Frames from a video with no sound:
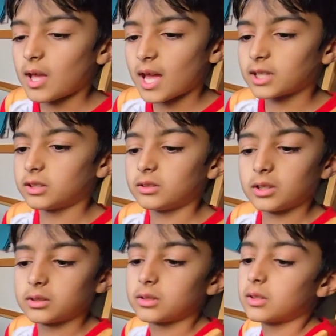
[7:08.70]
Actually,
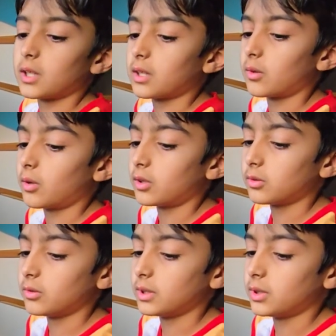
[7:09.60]
let's take out
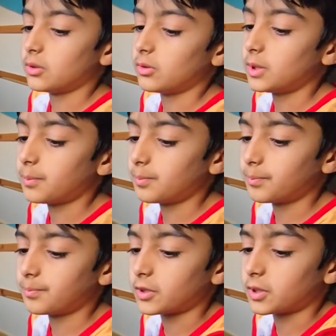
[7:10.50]
R2-D2. He's
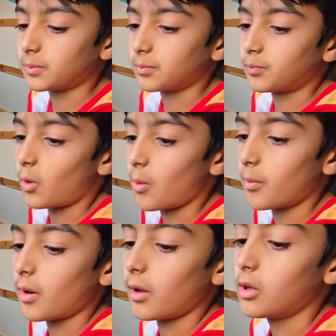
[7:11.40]
just a
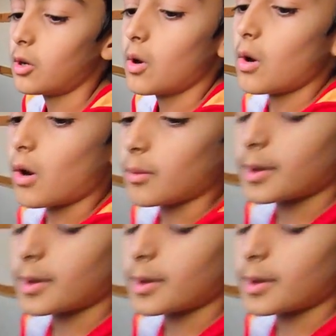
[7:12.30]
robot. Or